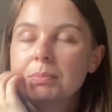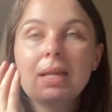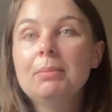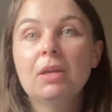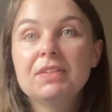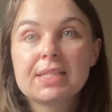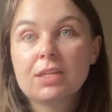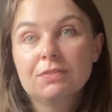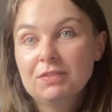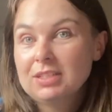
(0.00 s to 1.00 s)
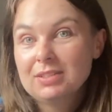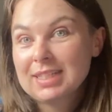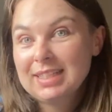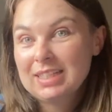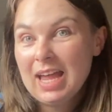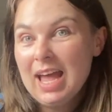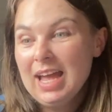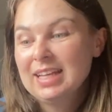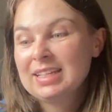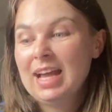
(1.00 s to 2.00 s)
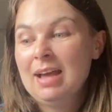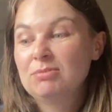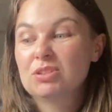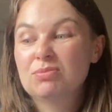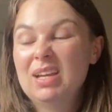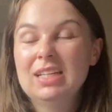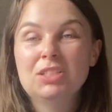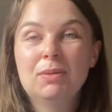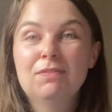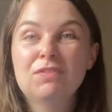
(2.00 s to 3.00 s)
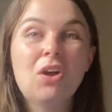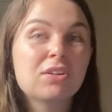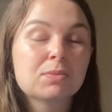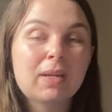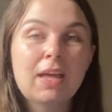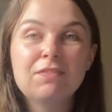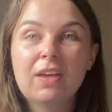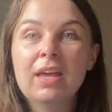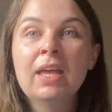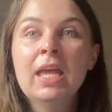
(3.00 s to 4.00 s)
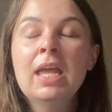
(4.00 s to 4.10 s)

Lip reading: But let me know if there's any other videos that you'd like. I'm just really doing vlogs whenever.